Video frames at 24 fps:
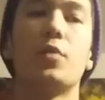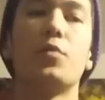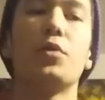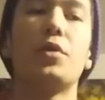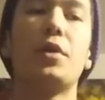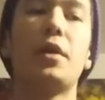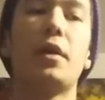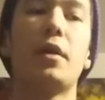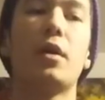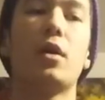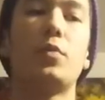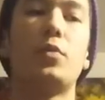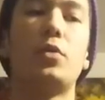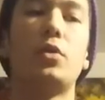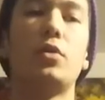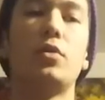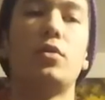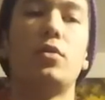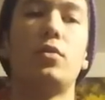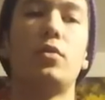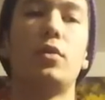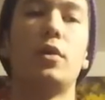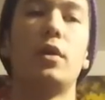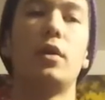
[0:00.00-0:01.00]
really help
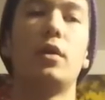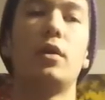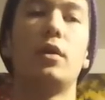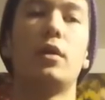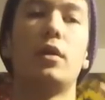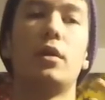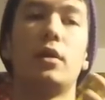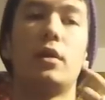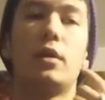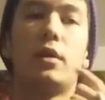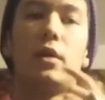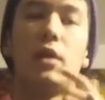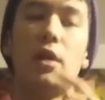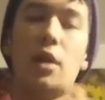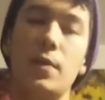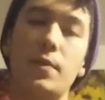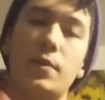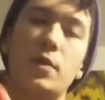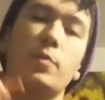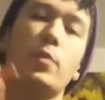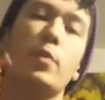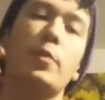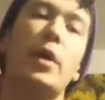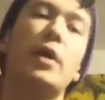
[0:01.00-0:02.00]
you keep
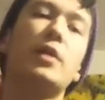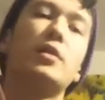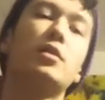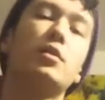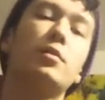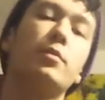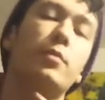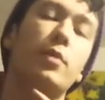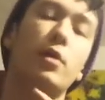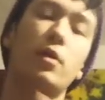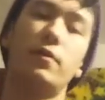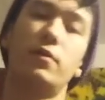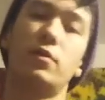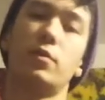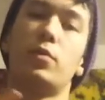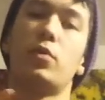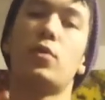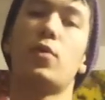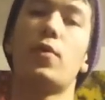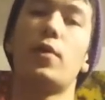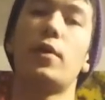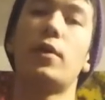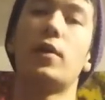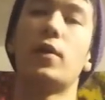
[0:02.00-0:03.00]
the momentum of the
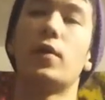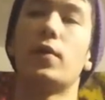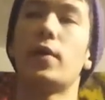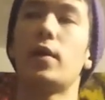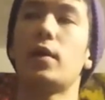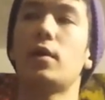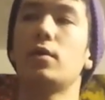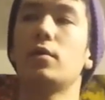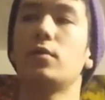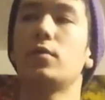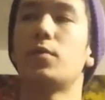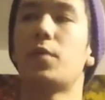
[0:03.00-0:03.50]
poi going